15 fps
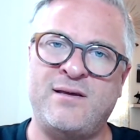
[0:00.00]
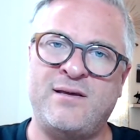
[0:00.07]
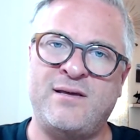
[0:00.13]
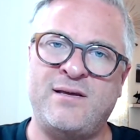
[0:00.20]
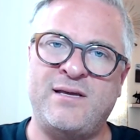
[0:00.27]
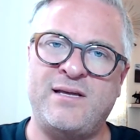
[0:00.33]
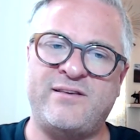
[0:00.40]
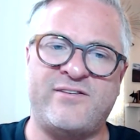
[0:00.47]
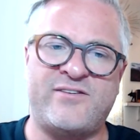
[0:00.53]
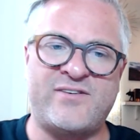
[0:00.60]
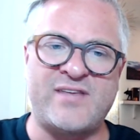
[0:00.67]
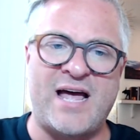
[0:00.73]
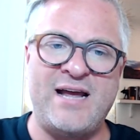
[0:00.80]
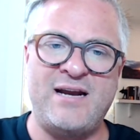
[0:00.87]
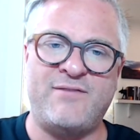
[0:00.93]
It's a
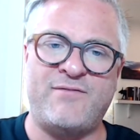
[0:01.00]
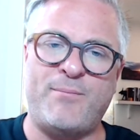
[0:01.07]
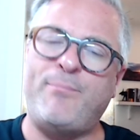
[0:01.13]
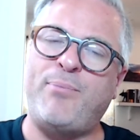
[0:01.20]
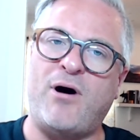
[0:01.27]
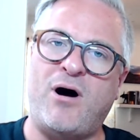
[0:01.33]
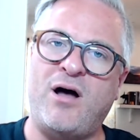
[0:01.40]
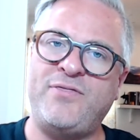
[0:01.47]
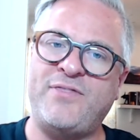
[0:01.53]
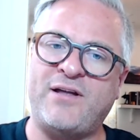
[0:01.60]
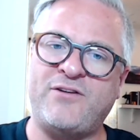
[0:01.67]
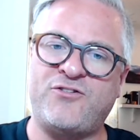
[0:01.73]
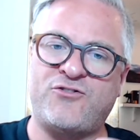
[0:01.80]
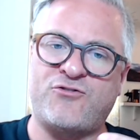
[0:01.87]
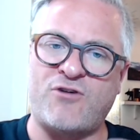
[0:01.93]
sign of a bond
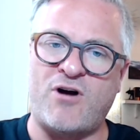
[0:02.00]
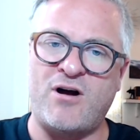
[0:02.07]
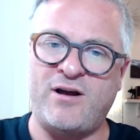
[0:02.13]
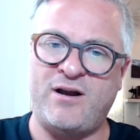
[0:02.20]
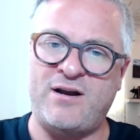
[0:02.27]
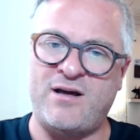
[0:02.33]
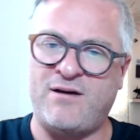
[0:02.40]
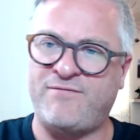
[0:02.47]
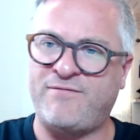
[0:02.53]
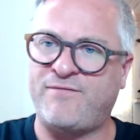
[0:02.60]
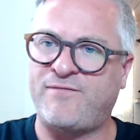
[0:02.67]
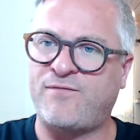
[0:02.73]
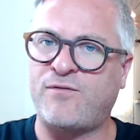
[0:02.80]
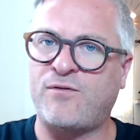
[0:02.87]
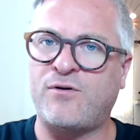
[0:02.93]
that's strong enough
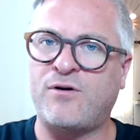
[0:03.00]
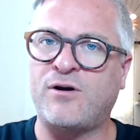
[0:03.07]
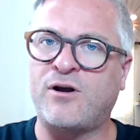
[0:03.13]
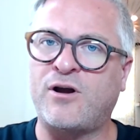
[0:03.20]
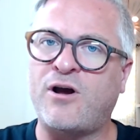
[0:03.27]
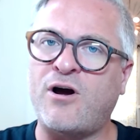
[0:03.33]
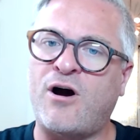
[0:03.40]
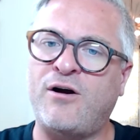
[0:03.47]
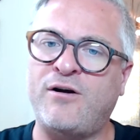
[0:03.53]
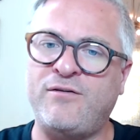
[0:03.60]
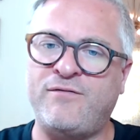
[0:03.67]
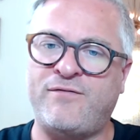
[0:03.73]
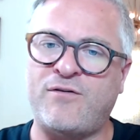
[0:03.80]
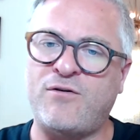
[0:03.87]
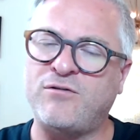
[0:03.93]
for guarded
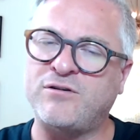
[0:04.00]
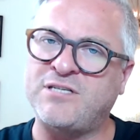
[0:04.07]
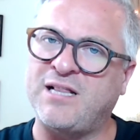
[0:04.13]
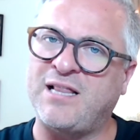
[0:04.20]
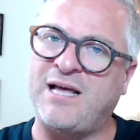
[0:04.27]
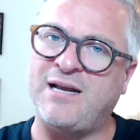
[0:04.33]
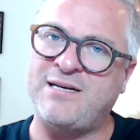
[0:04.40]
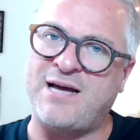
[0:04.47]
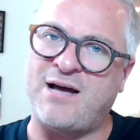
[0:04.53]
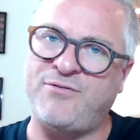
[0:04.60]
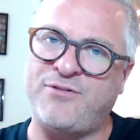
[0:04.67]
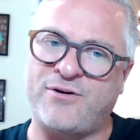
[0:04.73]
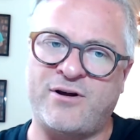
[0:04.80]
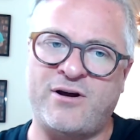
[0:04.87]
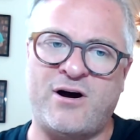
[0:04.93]
folk to let down
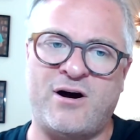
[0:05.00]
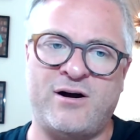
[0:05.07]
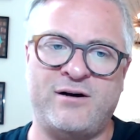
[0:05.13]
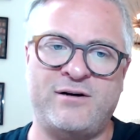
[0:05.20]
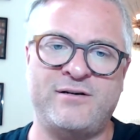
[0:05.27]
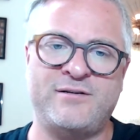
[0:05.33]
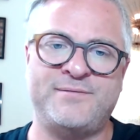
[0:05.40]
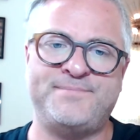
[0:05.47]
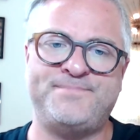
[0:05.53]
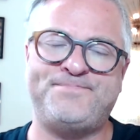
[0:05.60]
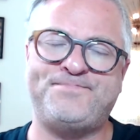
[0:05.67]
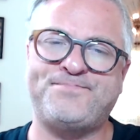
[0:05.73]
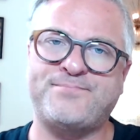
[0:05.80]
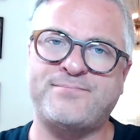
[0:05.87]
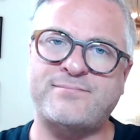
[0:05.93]
their guard.
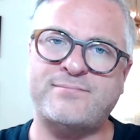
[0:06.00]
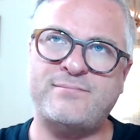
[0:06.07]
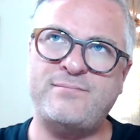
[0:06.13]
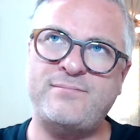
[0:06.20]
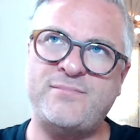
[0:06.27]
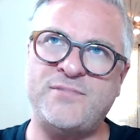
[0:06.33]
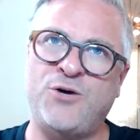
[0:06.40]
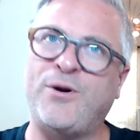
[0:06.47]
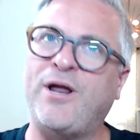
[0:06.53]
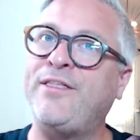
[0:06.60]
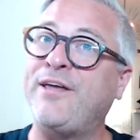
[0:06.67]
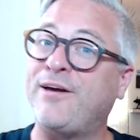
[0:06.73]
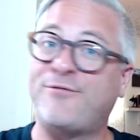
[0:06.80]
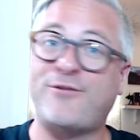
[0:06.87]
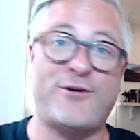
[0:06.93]
When I
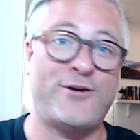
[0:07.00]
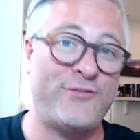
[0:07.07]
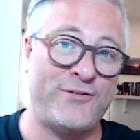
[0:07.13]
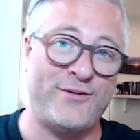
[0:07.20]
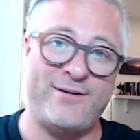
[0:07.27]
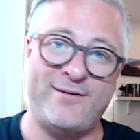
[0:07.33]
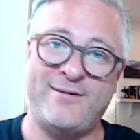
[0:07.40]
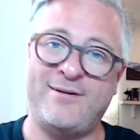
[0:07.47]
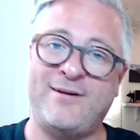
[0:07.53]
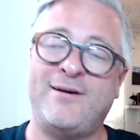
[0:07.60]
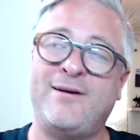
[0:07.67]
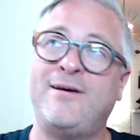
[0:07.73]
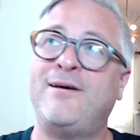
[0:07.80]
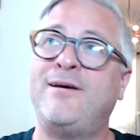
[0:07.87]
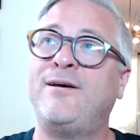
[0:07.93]
think of Kristen,
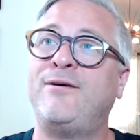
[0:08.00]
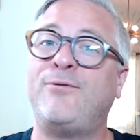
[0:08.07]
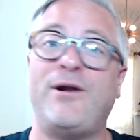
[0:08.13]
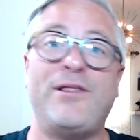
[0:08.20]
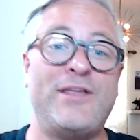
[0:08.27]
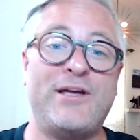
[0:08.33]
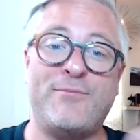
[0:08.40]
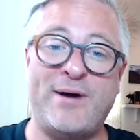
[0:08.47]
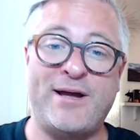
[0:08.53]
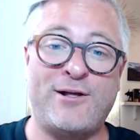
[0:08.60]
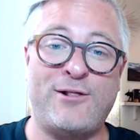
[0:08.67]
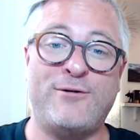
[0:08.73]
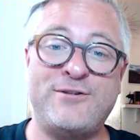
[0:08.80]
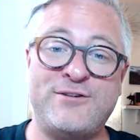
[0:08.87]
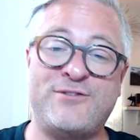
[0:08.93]
when I think of my
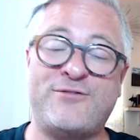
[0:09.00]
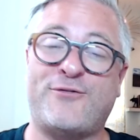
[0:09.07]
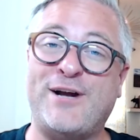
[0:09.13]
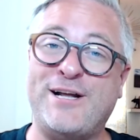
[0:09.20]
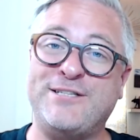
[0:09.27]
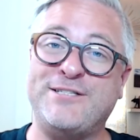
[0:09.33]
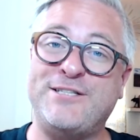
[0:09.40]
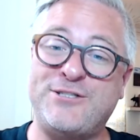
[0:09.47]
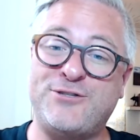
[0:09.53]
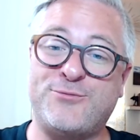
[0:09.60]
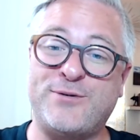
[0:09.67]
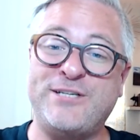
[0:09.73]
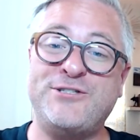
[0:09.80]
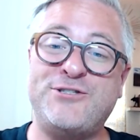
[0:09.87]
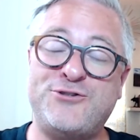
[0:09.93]
closest friends, this
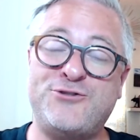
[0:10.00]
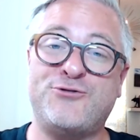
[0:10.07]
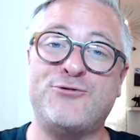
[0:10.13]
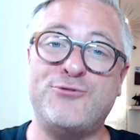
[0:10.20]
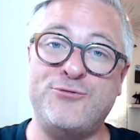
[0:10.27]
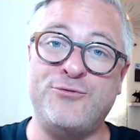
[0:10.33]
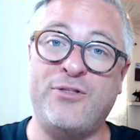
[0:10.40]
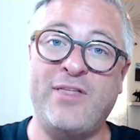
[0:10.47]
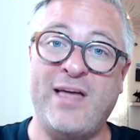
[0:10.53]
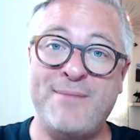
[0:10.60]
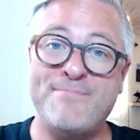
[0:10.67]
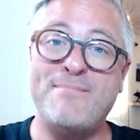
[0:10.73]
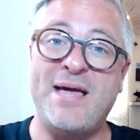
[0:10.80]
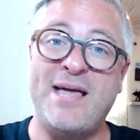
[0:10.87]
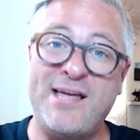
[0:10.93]
rings true. They
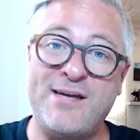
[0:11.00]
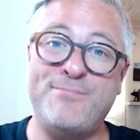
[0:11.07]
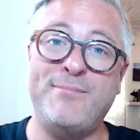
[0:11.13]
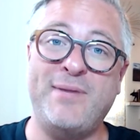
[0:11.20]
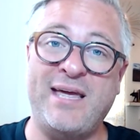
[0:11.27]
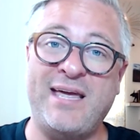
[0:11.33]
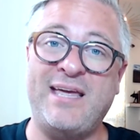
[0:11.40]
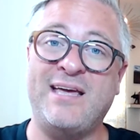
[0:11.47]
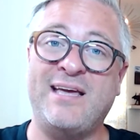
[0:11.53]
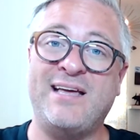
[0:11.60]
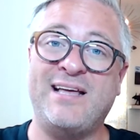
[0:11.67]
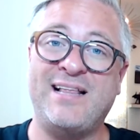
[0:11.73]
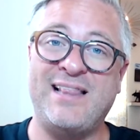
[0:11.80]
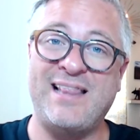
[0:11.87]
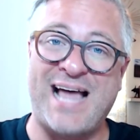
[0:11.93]
make me
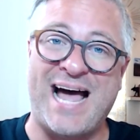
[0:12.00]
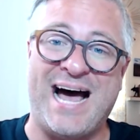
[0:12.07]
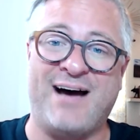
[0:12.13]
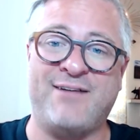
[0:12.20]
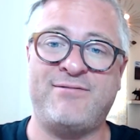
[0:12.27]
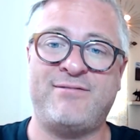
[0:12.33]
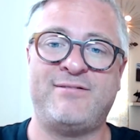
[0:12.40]
laugh.